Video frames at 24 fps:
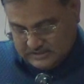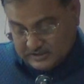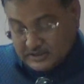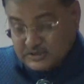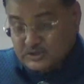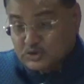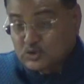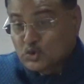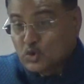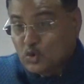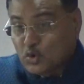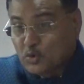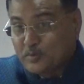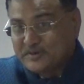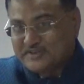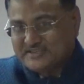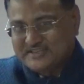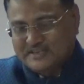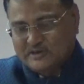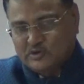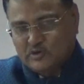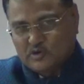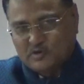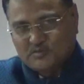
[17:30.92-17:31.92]
The scope
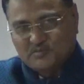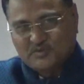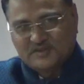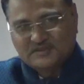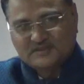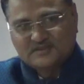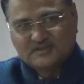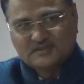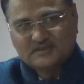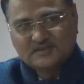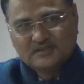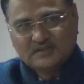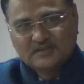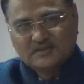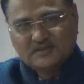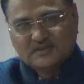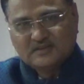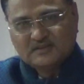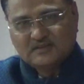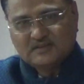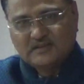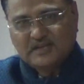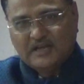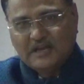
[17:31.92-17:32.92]
is enormous.
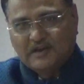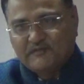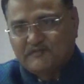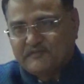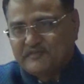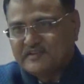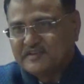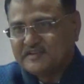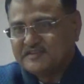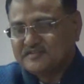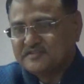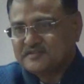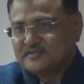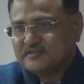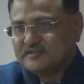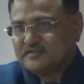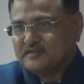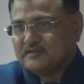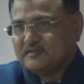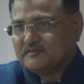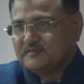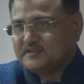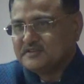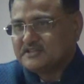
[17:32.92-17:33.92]
The efforts
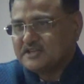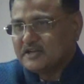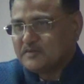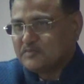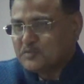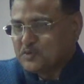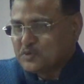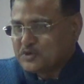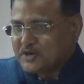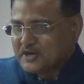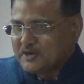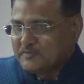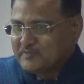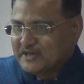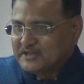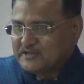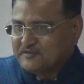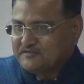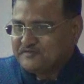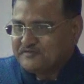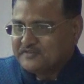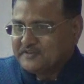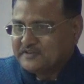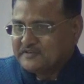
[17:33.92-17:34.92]
which are put in by
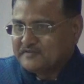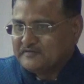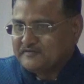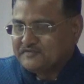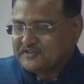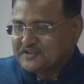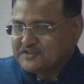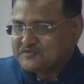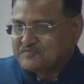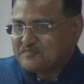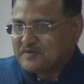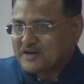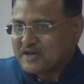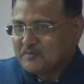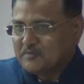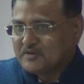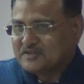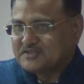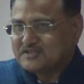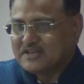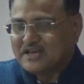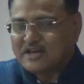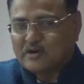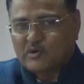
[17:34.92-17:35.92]
the fish
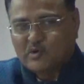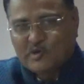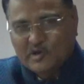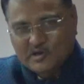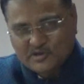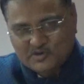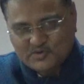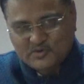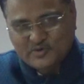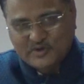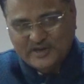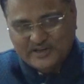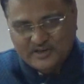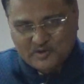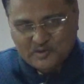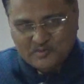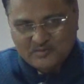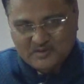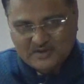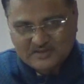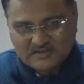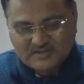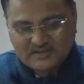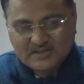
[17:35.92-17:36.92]
farmers are also
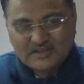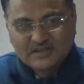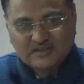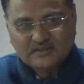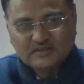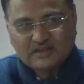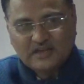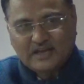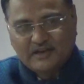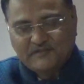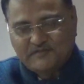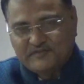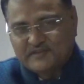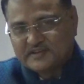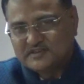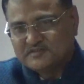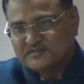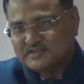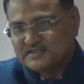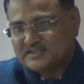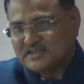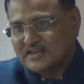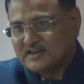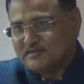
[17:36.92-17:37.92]
enormous. The
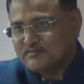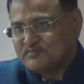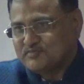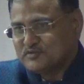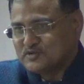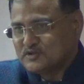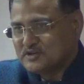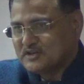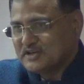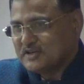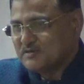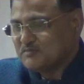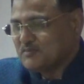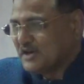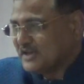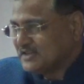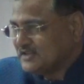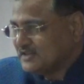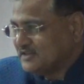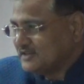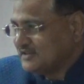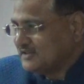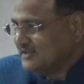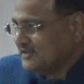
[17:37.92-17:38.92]
efforts which are put in
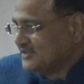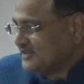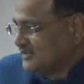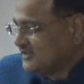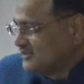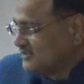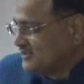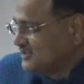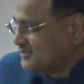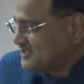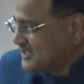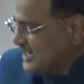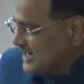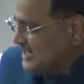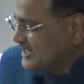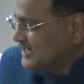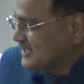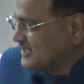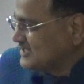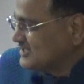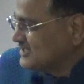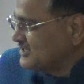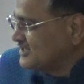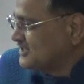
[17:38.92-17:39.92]
by the
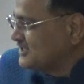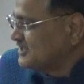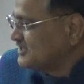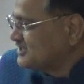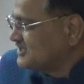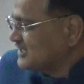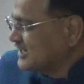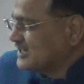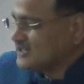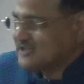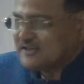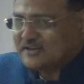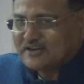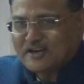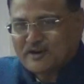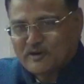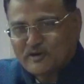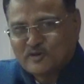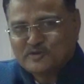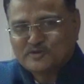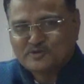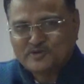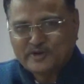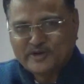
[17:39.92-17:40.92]
scientists in this sector are
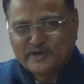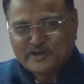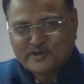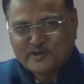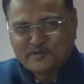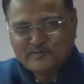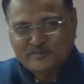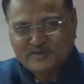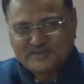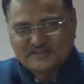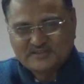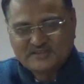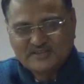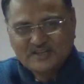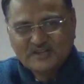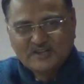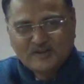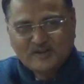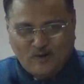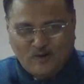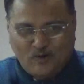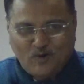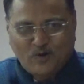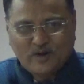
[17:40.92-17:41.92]
also enormous.
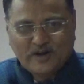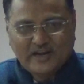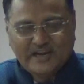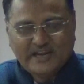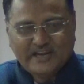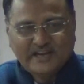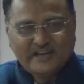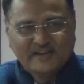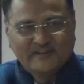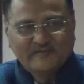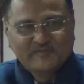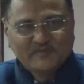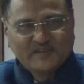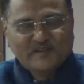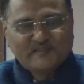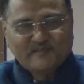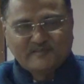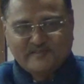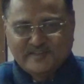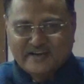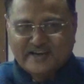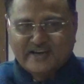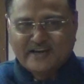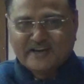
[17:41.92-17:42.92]
Only
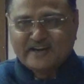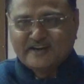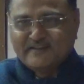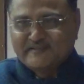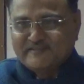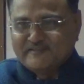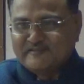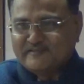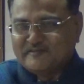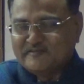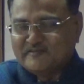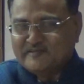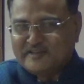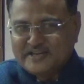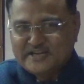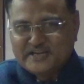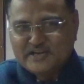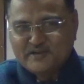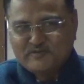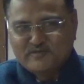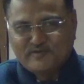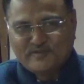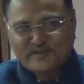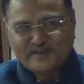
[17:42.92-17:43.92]
we are
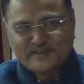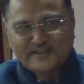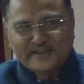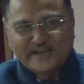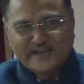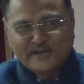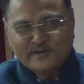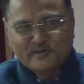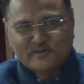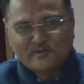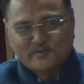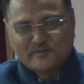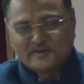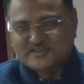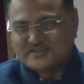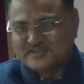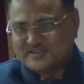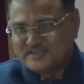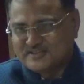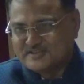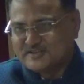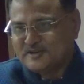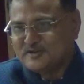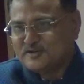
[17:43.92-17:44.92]
waiting for the
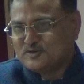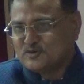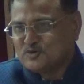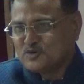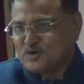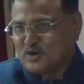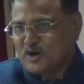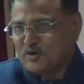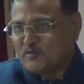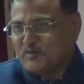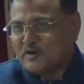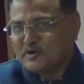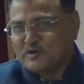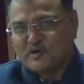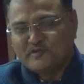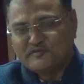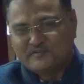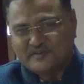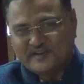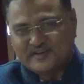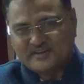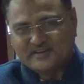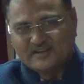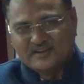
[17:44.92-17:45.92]
enormous result to come out
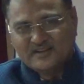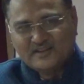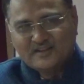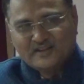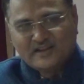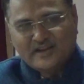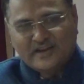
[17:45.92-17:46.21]
of it.